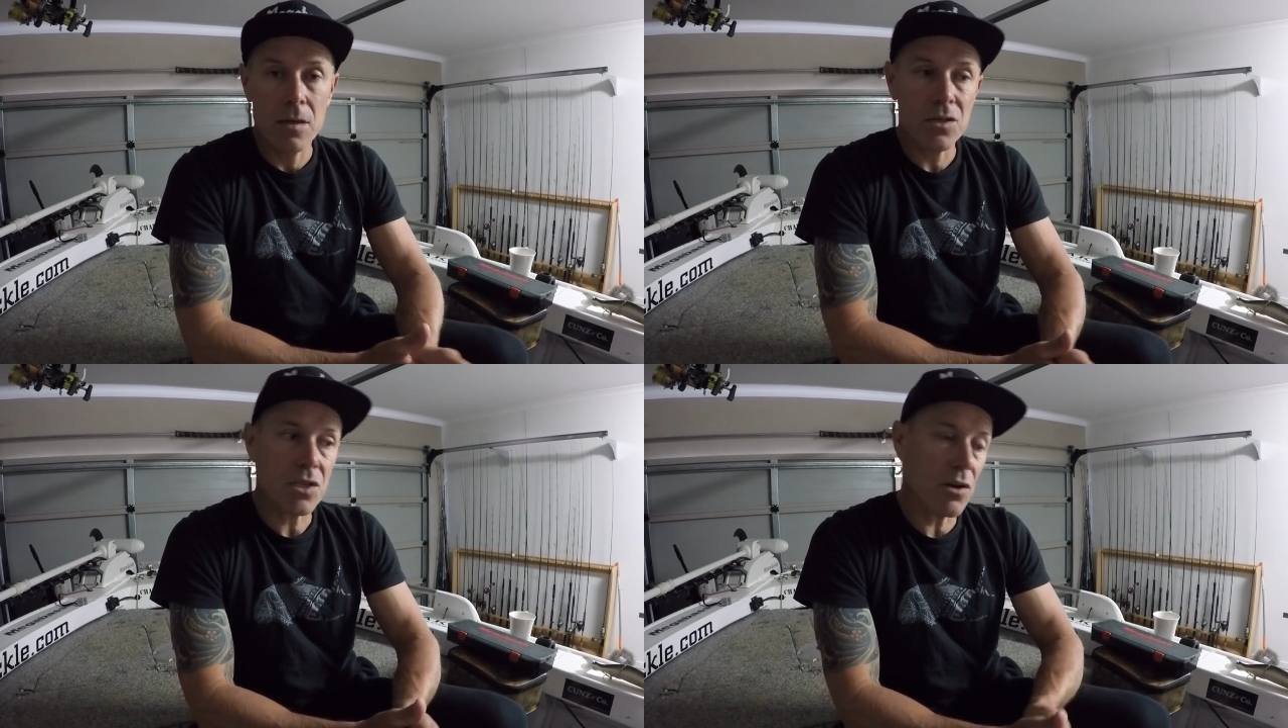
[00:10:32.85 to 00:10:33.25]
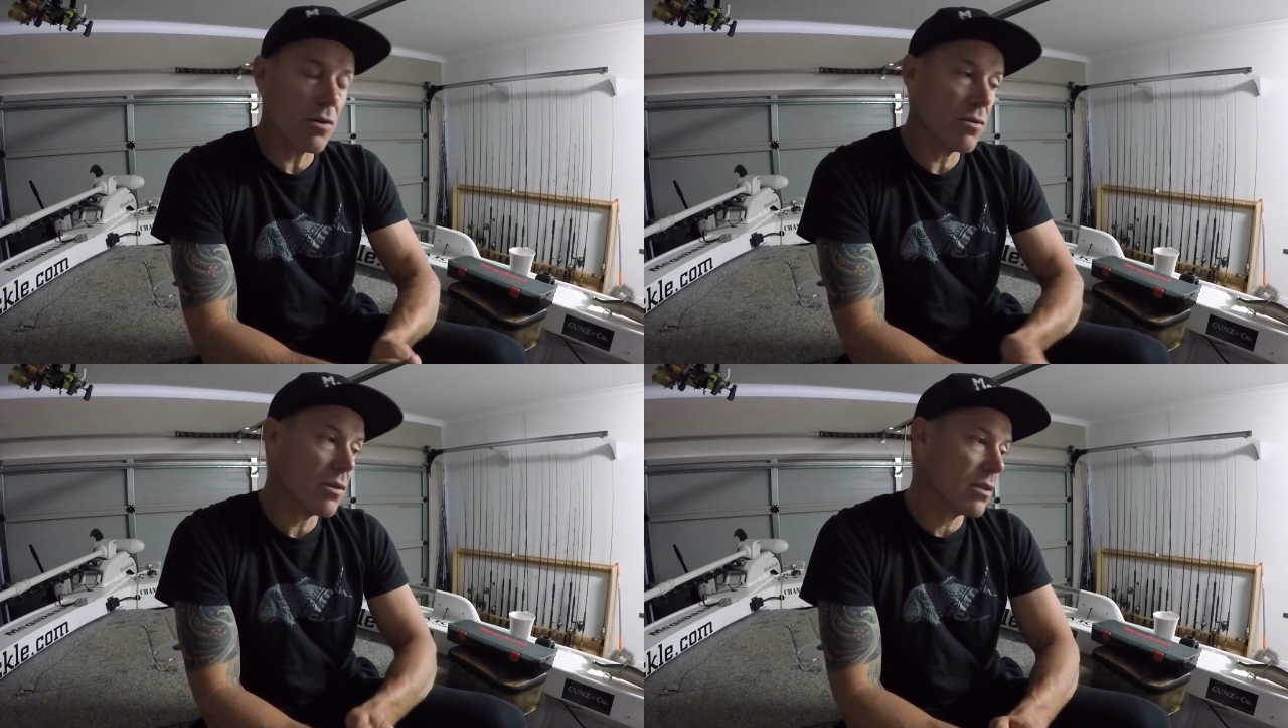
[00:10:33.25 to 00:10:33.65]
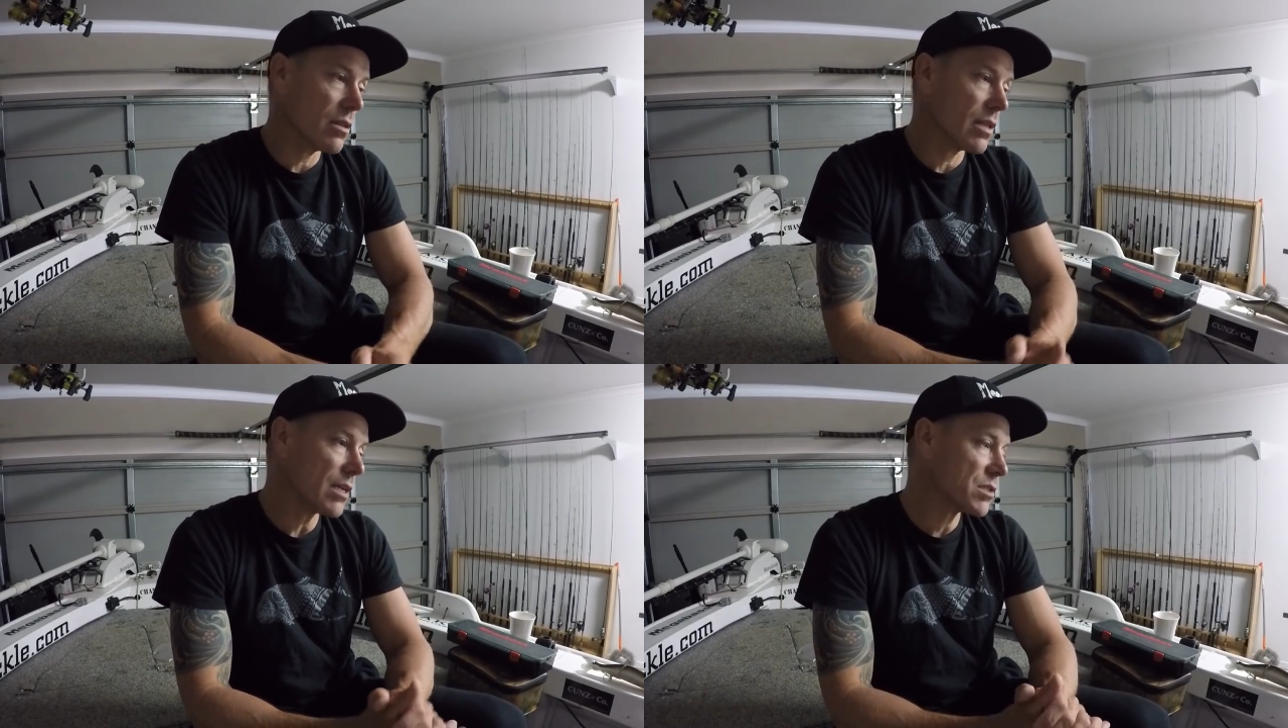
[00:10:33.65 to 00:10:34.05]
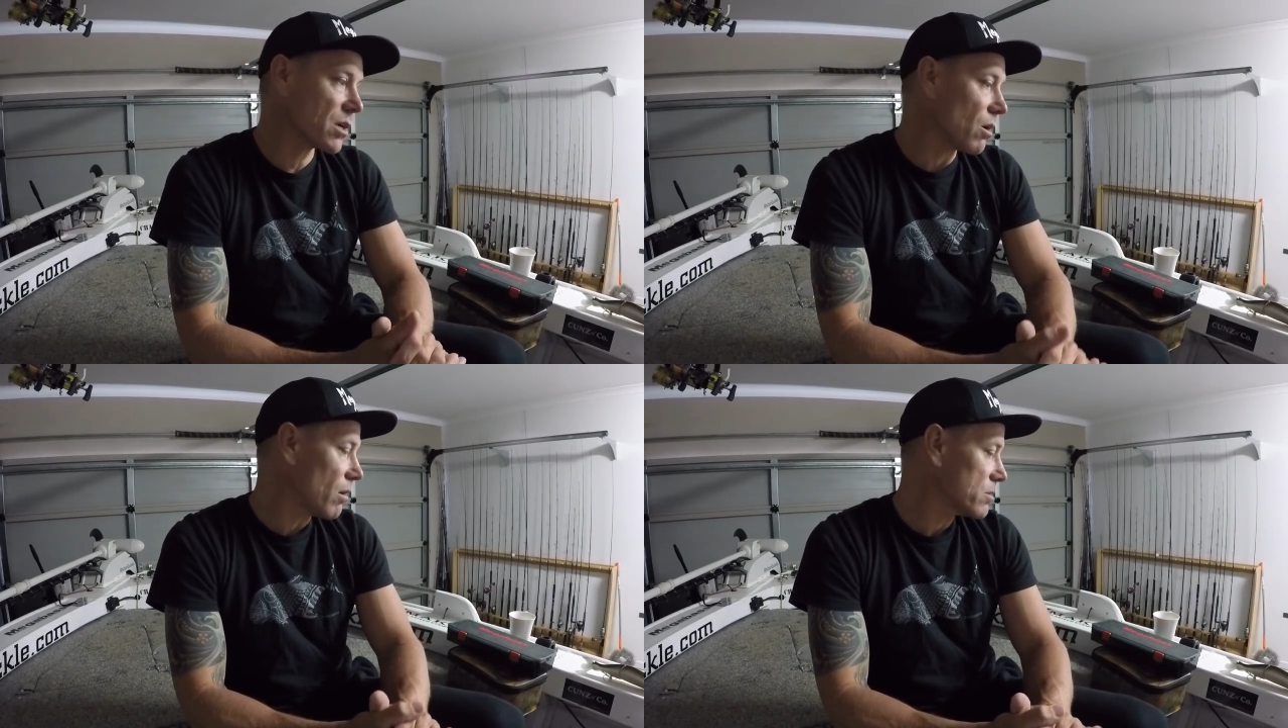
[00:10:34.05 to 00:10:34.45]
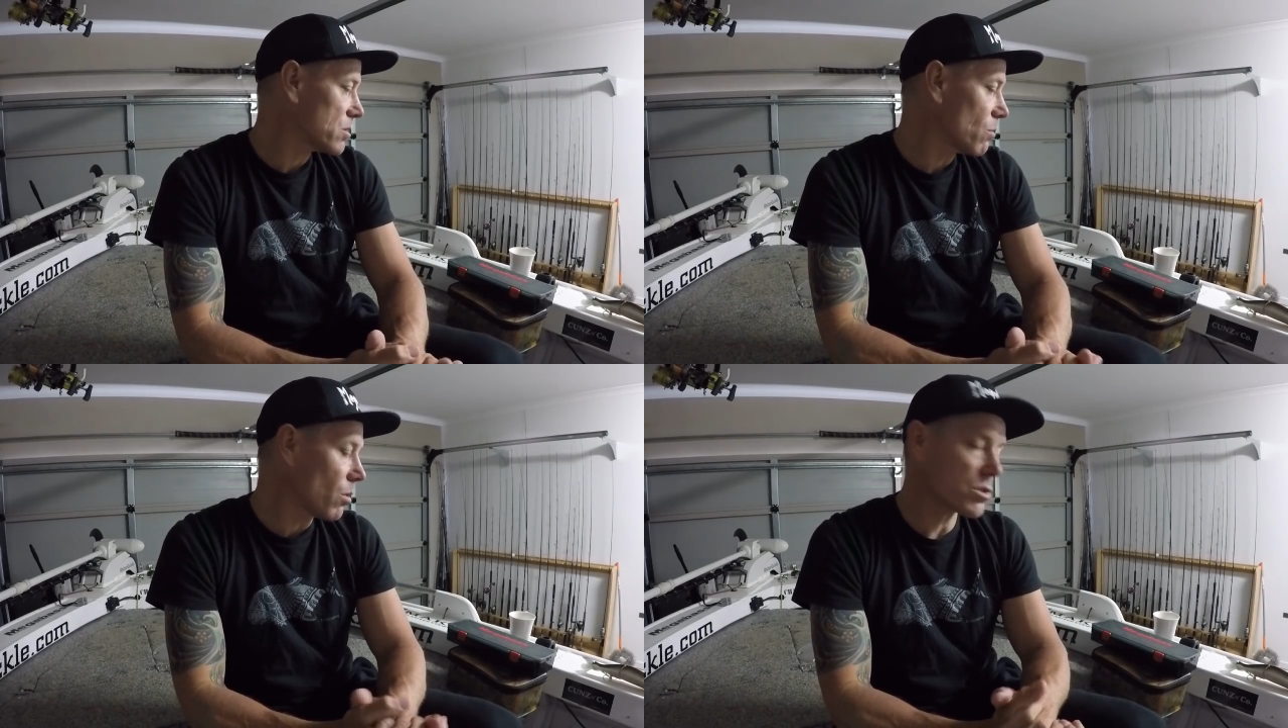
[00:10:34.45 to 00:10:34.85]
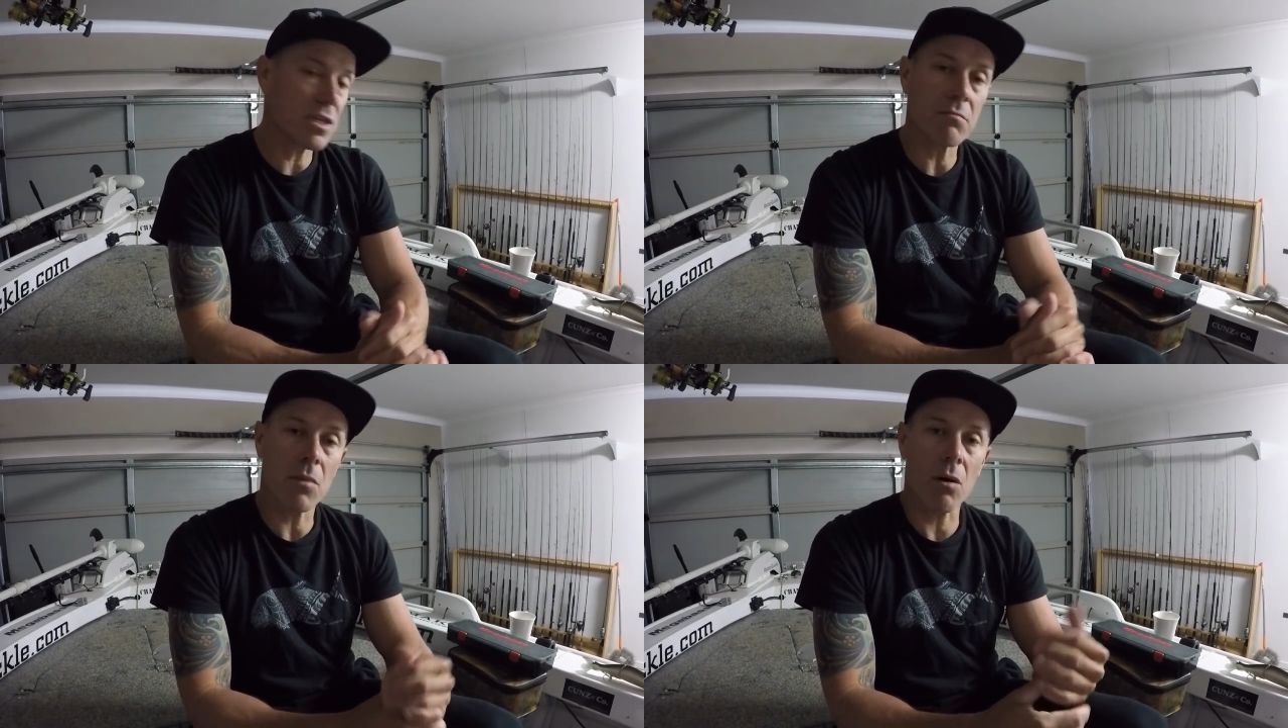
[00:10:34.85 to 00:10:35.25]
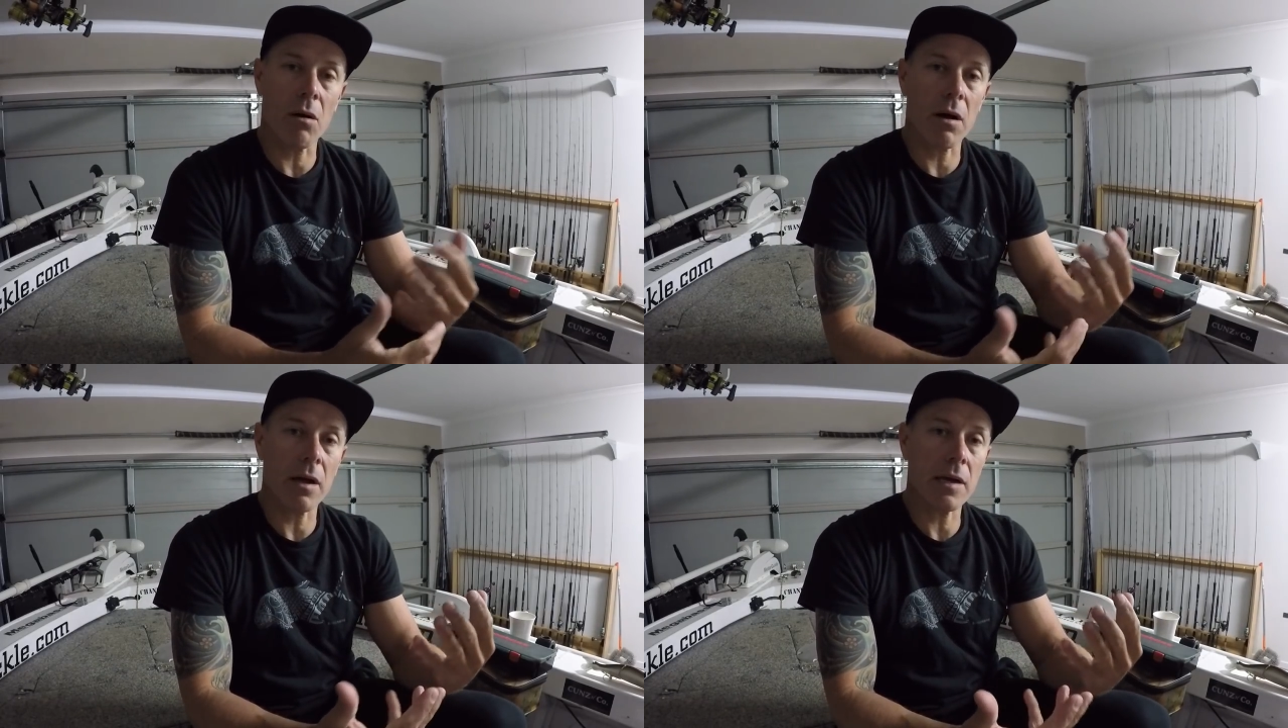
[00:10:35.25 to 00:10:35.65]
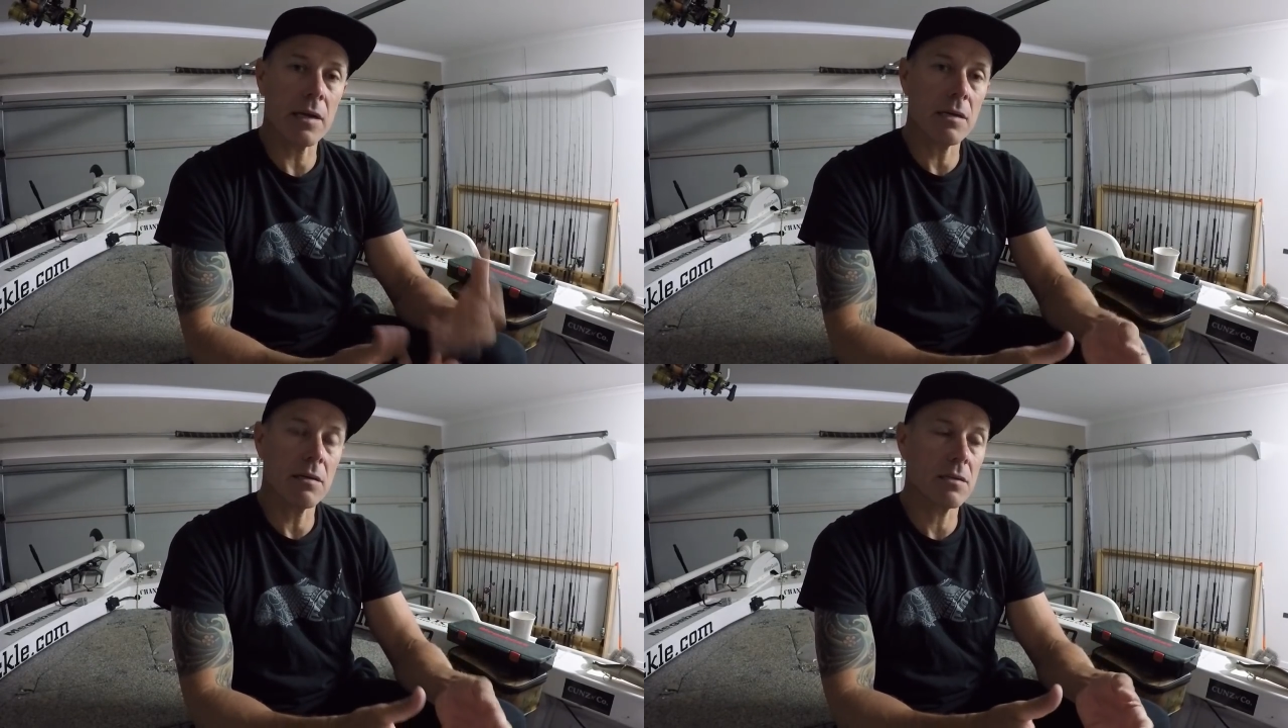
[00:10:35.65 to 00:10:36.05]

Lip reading: So that's a guide to what's in my